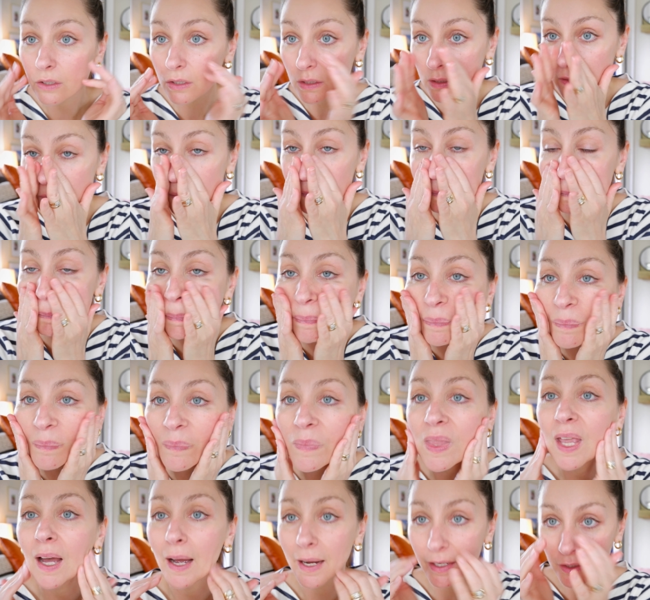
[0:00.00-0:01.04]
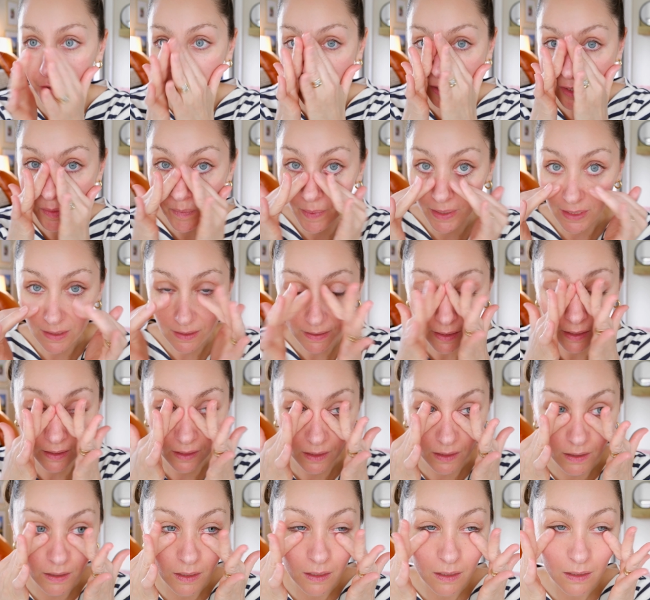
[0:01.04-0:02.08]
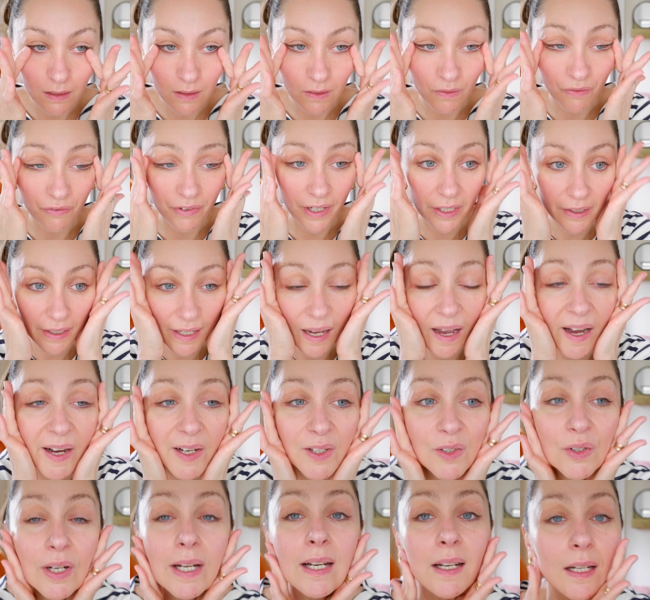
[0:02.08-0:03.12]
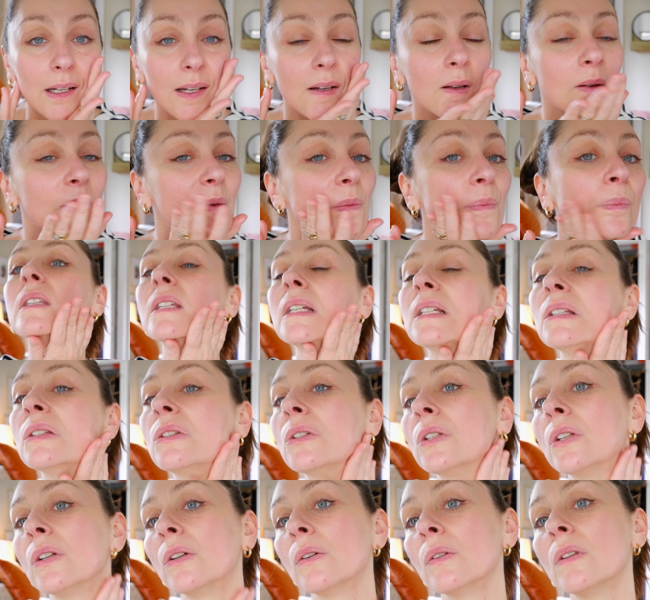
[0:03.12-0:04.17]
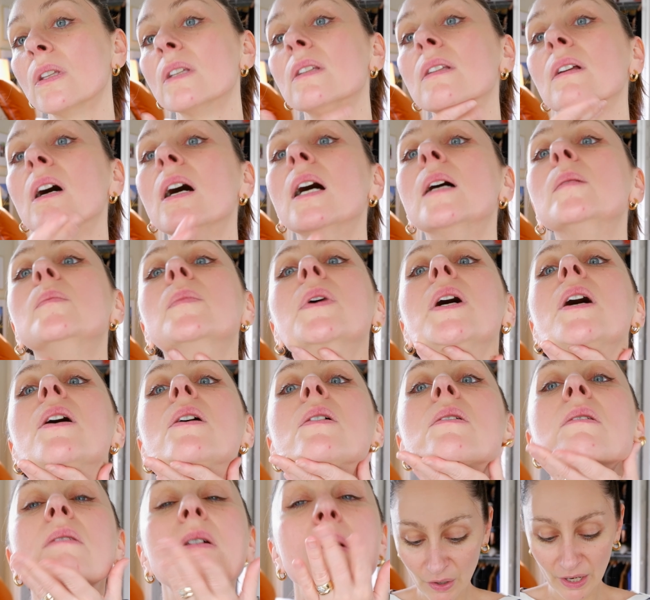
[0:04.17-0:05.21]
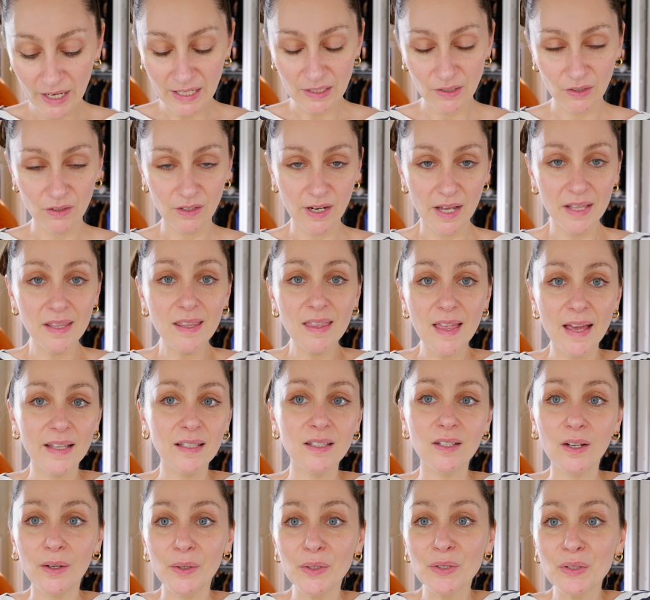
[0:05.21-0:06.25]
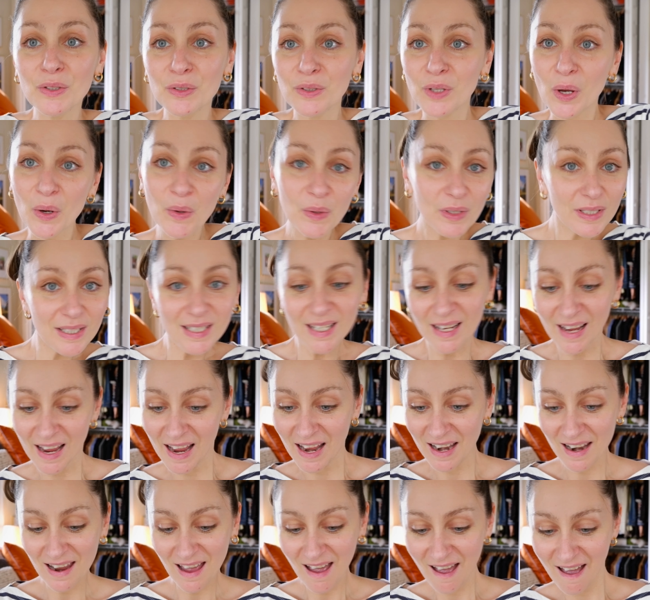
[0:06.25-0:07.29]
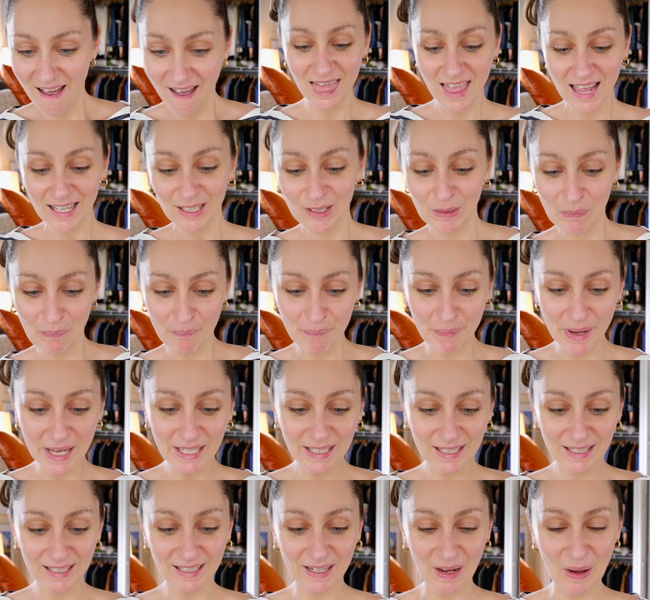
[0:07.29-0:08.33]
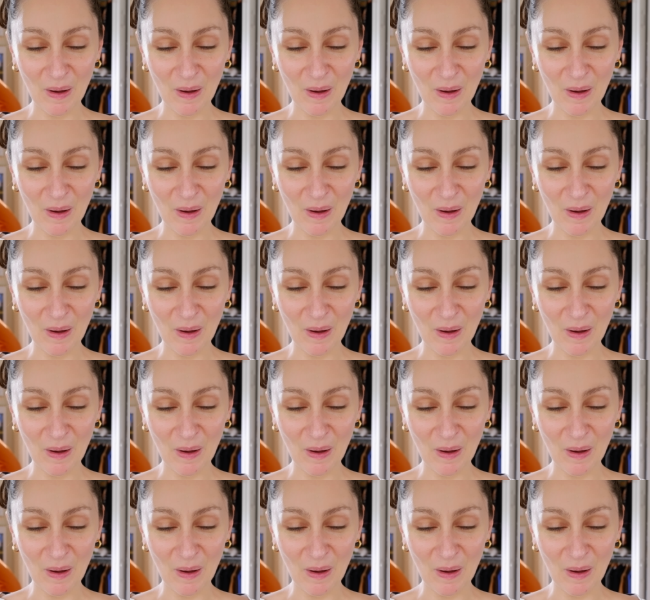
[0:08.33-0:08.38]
just hydrates my skin. It's very hydrating. These two, this combo. Okay, so now that that's all soaked in, let's bust